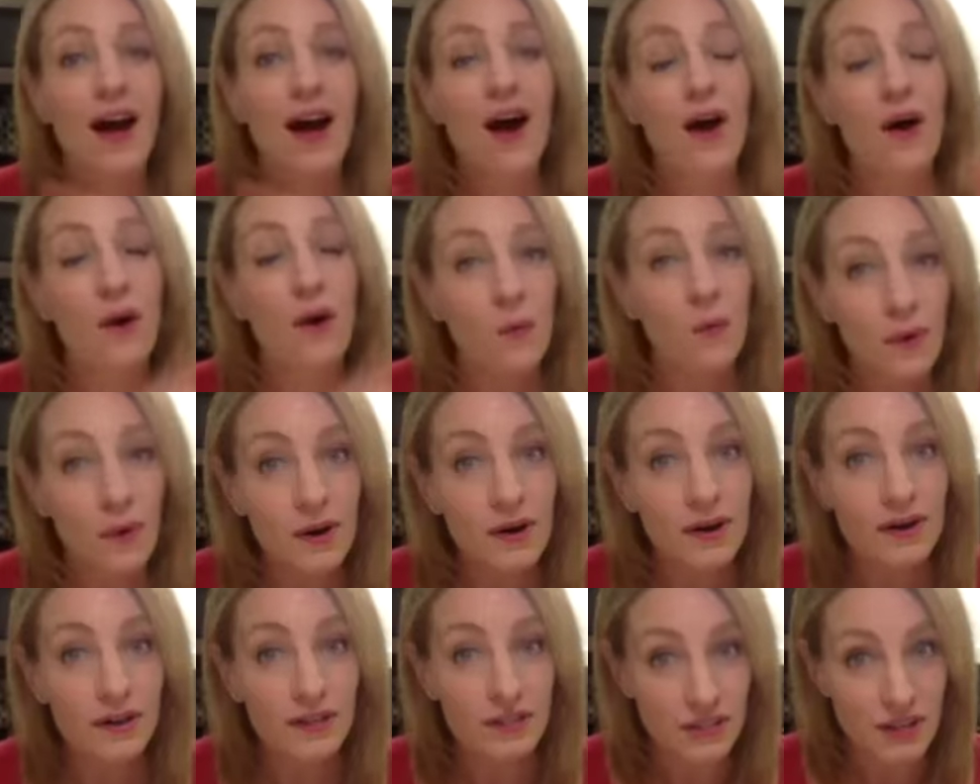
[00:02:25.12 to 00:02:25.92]

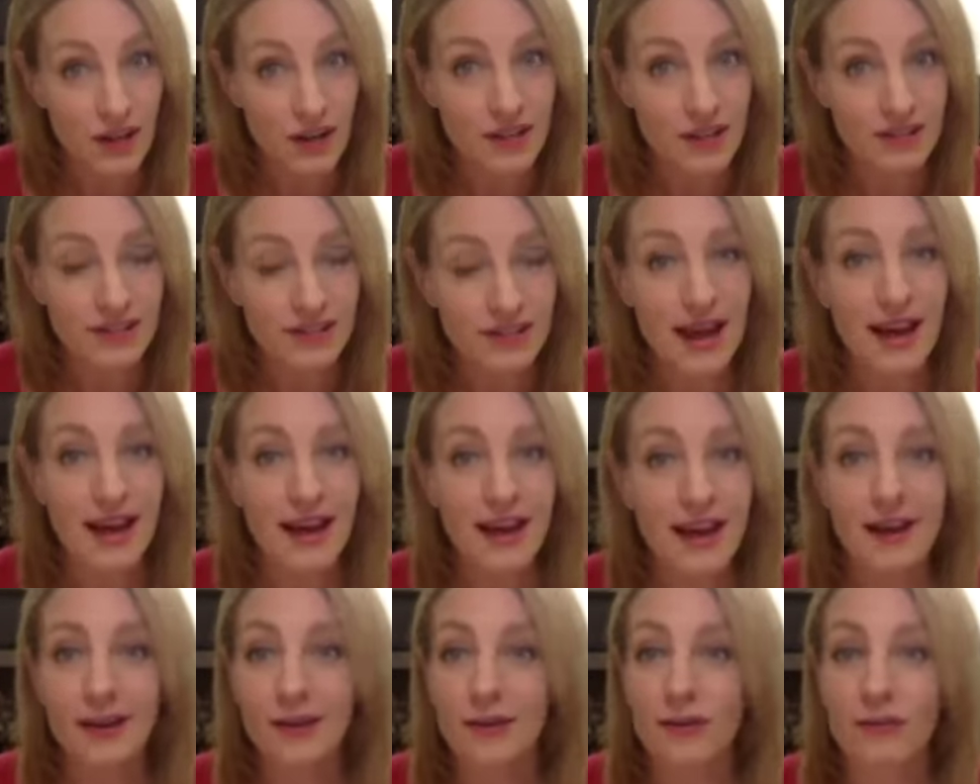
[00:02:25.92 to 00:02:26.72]
or
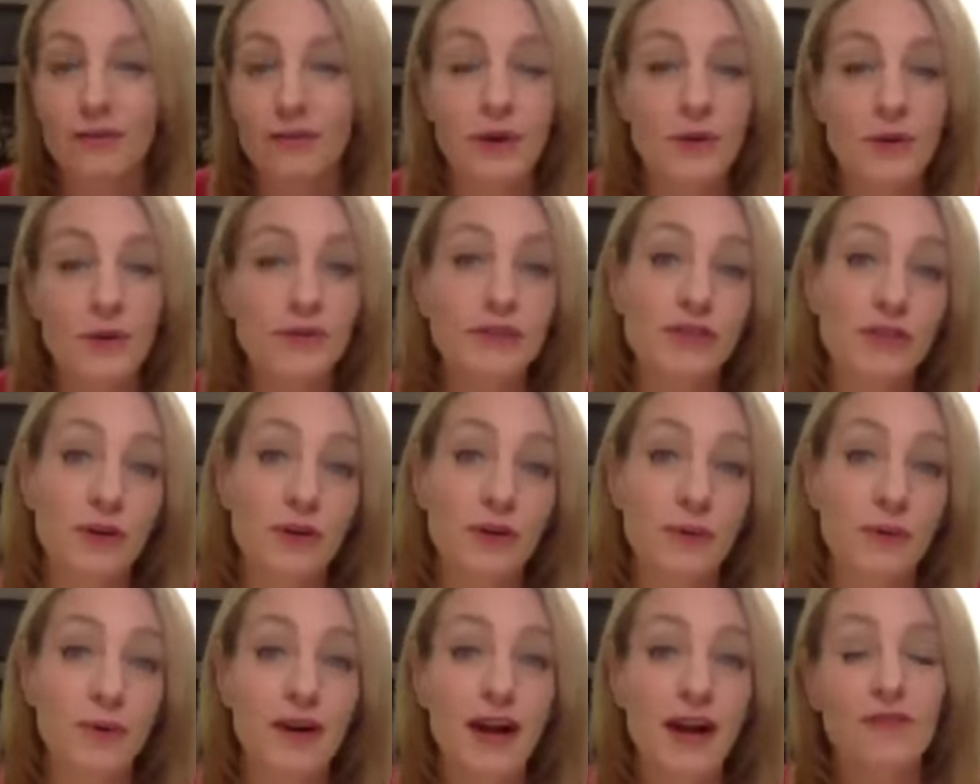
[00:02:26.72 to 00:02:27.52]
saute or roast or
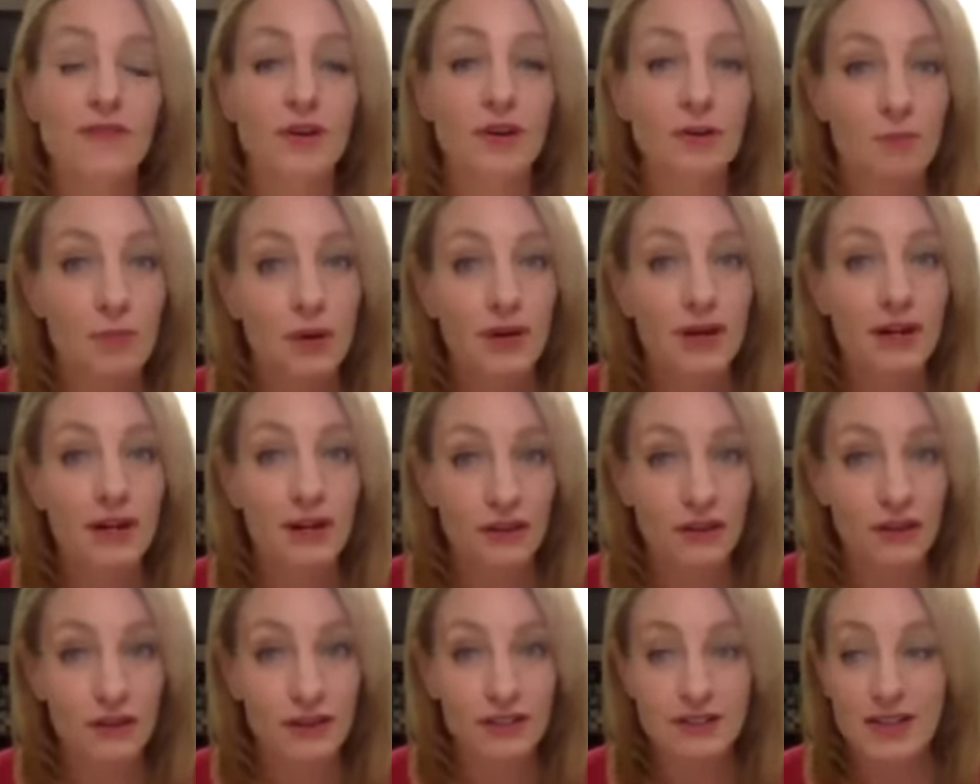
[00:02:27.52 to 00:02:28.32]
whatever to put in a
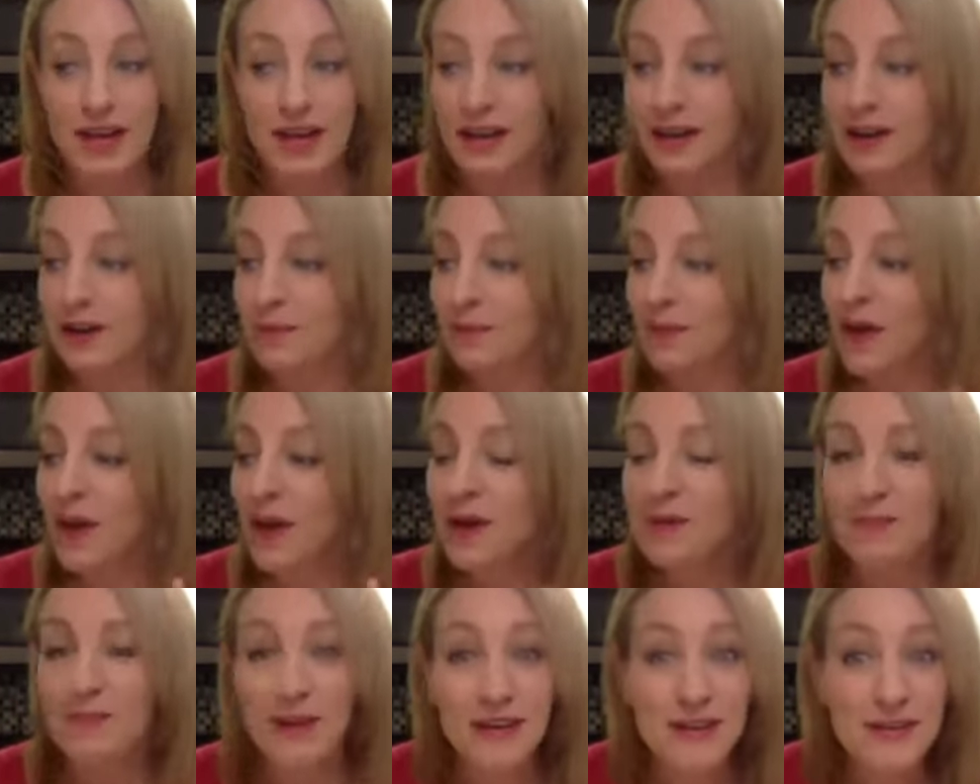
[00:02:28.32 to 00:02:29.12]
cooked item.
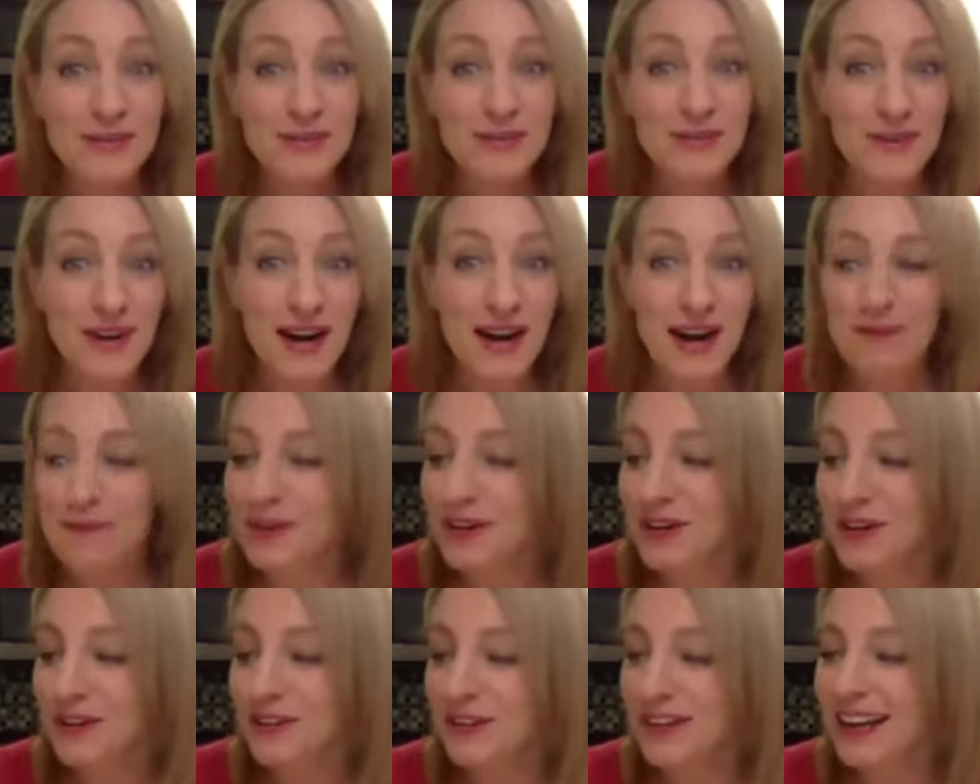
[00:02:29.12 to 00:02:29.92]
But here's what I've
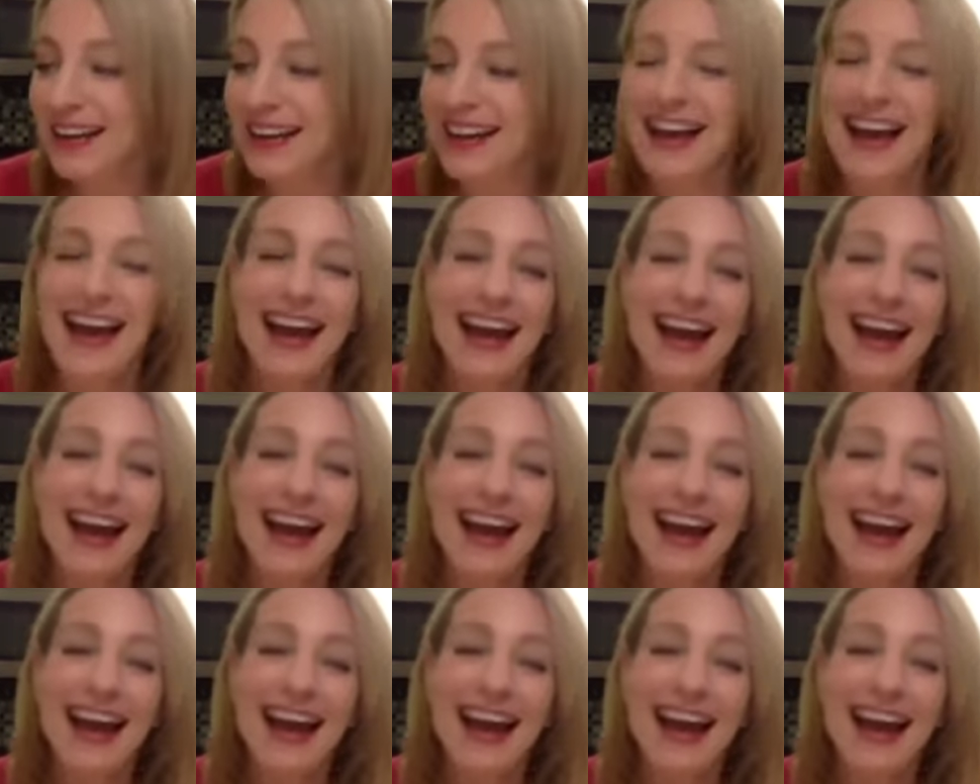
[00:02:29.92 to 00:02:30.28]
been doing.